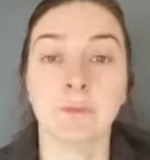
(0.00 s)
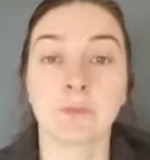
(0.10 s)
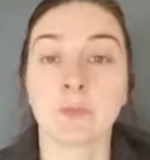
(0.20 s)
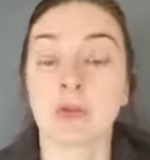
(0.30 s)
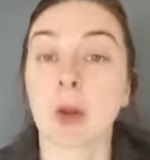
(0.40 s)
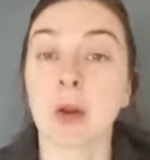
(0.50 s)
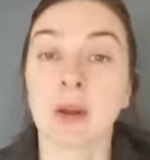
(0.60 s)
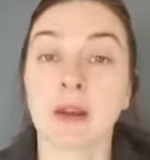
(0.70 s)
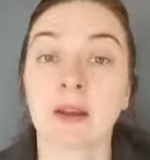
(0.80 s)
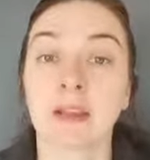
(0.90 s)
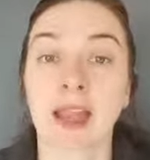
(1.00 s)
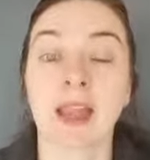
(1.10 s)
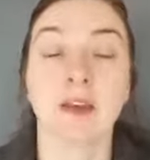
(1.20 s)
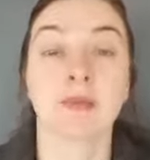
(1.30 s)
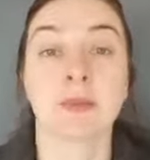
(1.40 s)
solar
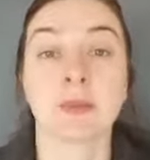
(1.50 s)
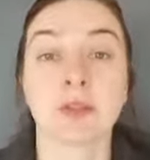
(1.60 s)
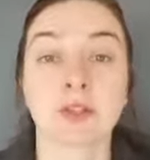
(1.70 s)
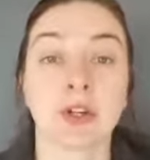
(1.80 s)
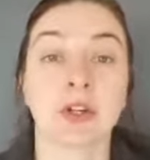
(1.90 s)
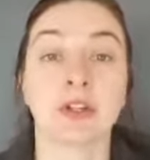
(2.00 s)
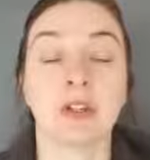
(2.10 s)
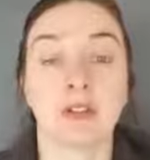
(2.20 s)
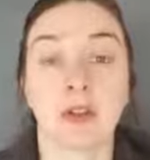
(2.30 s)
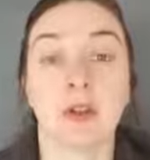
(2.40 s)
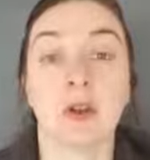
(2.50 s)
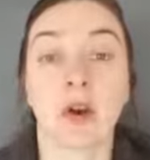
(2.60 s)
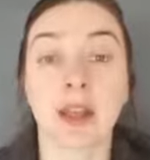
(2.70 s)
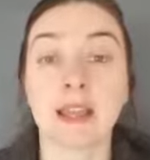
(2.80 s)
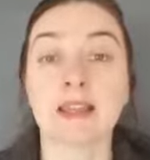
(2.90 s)
gain from the sun, so you're
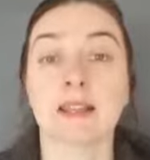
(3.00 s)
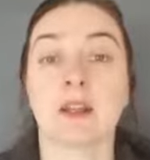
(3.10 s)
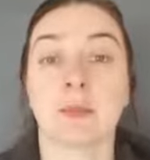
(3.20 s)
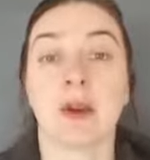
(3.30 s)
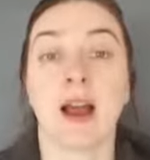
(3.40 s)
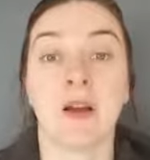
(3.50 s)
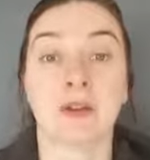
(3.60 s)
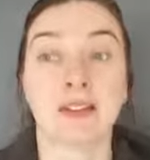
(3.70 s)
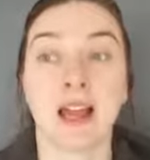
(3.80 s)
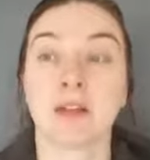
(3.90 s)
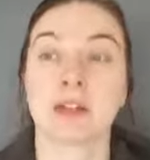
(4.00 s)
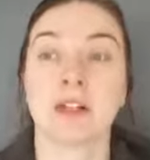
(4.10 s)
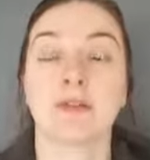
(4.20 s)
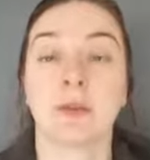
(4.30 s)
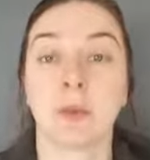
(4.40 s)
heating up your house naturally
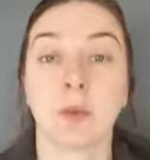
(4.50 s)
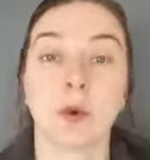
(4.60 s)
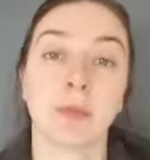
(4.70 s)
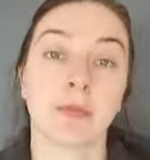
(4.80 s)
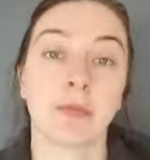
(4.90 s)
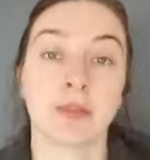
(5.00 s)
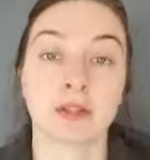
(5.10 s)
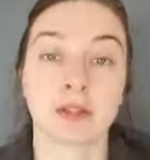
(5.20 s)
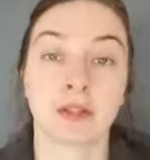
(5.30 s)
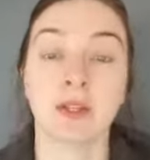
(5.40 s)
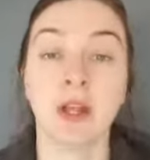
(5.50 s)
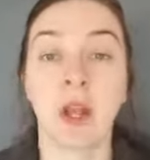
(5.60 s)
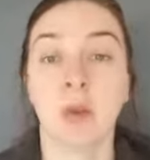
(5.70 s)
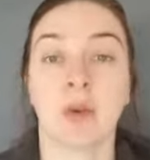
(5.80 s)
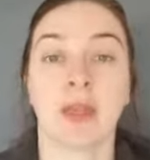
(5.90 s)
from the warmth of the sun
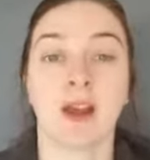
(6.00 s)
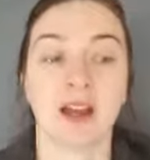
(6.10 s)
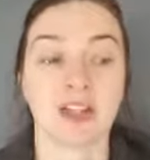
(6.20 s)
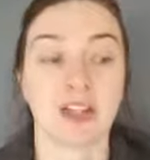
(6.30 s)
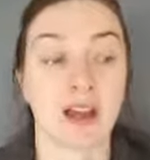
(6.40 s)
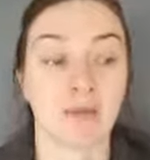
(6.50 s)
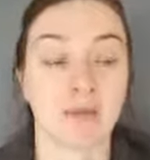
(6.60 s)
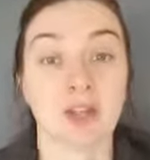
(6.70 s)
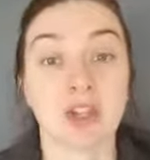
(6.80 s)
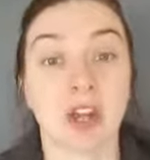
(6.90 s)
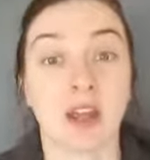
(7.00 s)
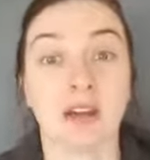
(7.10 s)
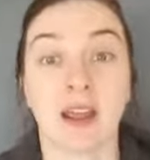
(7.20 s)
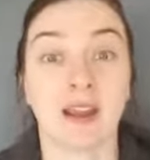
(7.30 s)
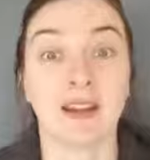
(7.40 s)
without actually having to turn
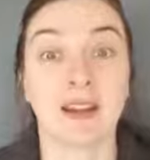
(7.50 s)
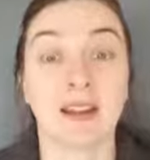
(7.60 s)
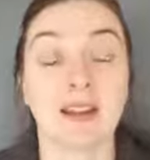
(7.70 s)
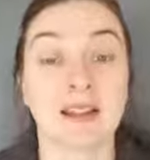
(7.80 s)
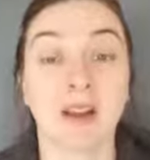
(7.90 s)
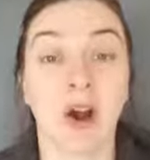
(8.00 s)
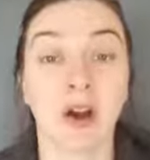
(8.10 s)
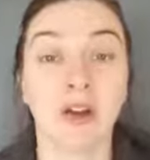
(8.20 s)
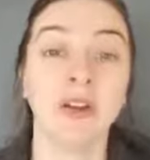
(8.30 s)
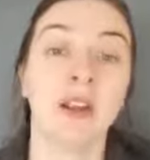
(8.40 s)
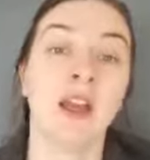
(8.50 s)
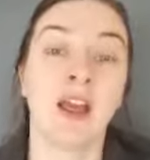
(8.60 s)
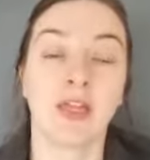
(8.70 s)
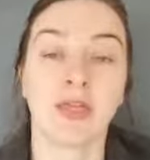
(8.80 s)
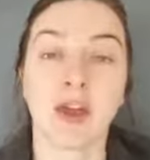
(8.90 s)
any heating on.
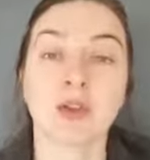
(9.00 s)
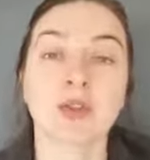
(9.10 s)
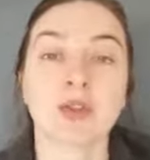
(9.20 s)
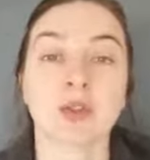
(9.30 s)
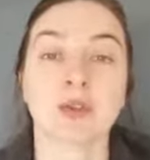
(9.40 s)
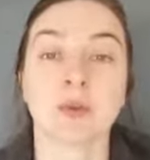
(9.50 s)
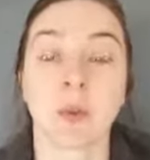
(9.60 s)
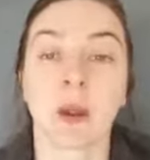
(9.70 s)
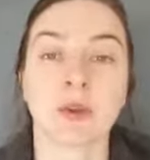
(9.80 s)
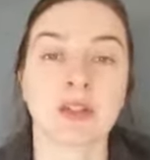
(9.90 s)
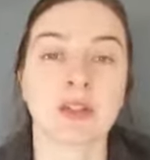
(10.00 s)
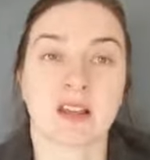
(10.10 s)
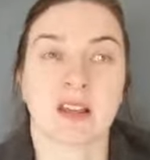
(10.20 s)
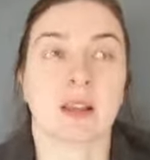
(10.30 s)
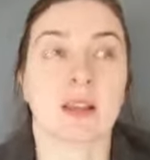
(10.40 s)
Those sorts of approaches, I
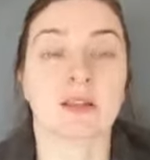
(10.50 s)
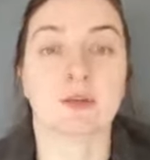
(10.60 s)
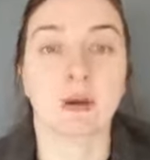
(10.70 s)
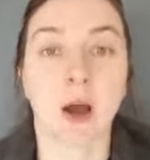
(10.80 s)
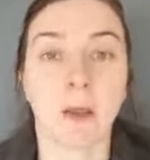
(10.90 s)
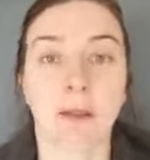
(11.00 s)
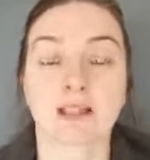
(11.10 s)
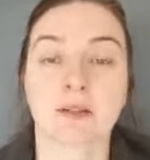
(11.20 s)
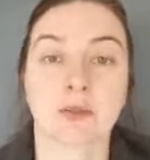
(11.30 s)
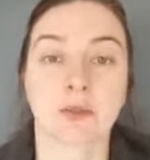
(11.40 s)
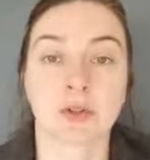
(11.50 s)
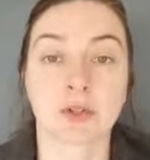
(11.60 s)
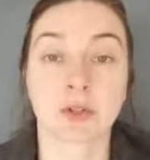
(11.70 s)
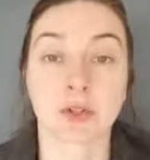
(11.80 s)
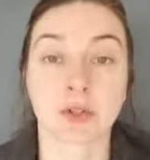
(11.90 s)
think it's far better for us
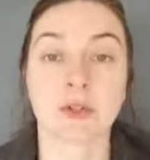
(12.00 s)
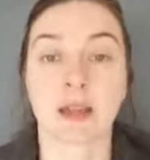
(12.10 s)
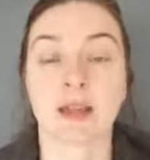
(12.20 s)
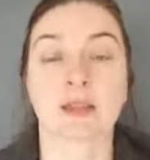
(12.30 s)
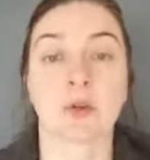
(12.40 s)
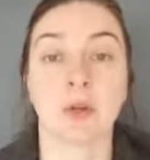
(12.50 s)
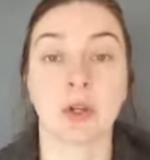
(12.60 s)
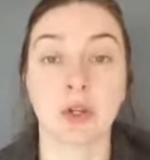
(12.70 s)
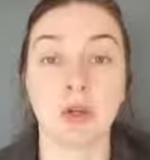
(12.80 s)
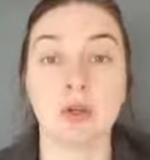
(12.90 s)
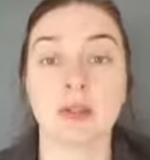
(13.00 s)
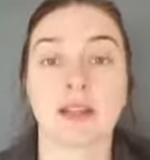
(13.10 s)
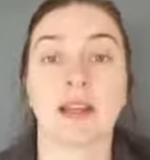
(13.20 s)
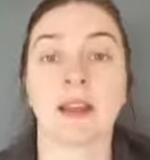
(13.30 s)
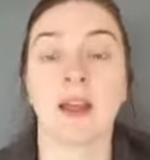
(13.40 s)
to do that, so we're
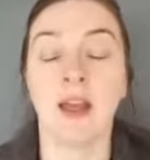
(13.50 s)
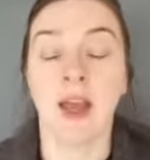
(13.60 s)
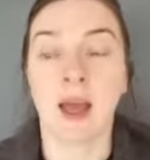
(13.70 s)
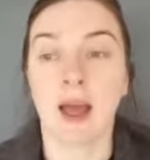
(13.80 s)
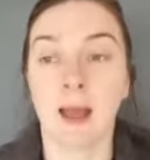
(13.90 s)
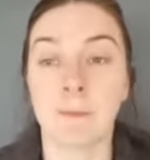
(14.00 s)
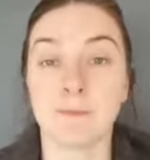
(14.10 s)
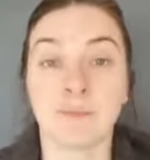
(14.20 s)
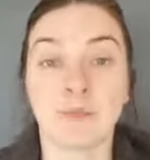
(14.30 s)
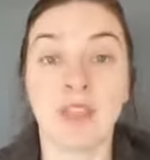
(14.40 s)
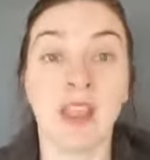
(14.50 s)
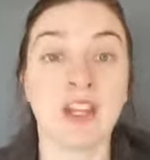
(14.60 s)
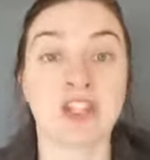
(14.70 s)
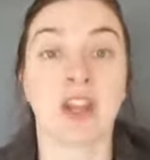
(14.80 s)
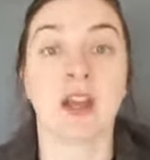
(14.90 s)
using
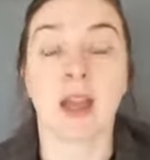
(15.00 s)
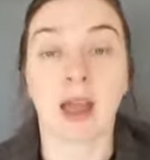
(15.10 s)
nature